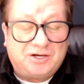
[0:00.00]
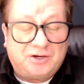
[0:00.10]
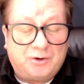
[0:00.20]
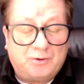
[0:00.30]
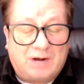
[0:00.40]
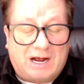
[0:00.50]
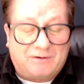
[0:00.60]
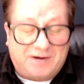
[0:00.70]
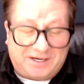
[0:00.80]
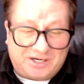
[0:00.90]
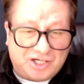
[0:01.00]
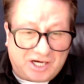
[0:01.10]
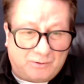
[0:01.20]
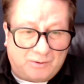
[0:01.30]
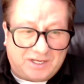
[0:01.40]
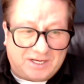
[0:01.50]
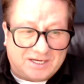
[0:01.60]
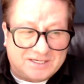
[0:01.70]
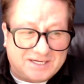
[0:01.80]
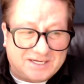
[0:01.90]
you already share with
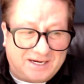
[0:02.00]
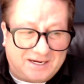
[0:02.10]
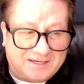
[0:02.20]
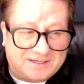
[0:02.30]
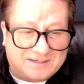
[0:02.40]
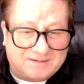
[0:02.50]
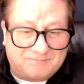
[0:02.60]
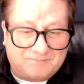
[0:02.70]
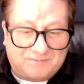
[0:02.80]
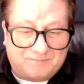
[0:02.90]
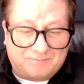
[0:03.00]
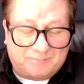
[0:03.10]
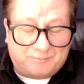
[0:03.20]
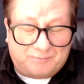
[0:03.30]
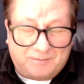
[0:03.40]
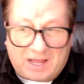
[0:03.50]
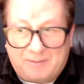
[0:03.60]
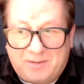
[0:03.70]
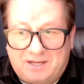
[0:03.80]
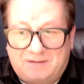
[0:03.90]
us is,
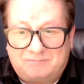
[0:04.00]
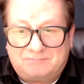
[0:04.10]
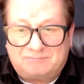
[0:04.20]
I mean,